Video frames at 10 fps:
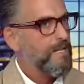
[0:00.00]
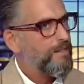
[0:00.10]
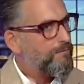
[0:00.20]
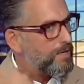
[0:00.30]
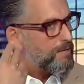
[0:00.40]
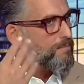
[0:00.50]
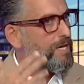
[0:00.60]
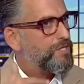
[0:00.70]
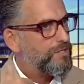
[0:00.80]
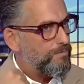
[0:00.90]
that really
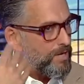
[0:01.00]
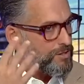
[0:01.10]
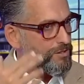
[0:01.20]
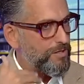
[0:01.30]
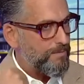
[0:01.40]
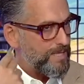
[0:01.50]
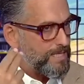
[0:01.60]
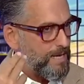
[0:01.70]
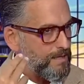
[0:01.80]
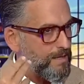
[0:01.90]
measures, measures their
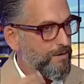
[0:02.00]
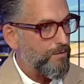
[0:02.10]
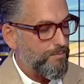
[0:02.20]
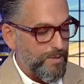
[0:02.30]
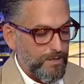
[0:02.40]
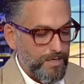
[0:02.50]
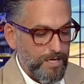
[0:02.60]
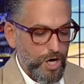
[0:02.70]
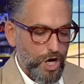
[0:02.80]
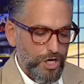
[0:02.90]
mentality, their ability
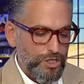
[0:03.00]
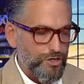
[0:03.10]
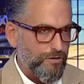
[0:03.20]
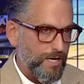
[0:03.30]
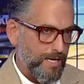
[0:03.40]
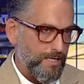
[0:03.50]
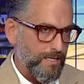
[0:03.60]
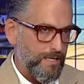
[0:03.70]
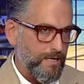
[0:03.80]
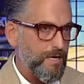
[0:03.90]
to usher an
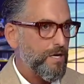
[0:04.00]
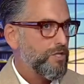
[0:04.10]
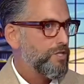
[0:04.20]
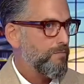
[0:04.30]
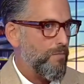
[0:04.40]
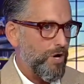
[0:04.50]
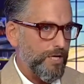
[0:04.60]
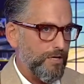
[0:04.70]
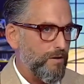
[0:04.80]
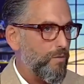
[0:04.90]
idea to
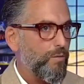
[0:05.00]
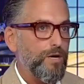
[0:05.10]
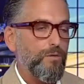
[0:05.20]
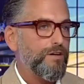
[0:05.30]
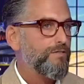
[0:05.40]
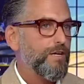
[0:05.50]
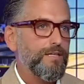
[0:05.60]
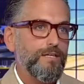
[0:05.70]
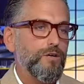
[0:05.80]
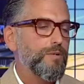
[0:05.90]
market when quite
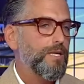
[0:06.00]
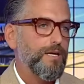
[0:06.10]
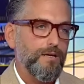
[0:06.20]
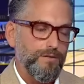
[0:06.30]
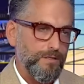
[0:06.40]
frankly nobody cares.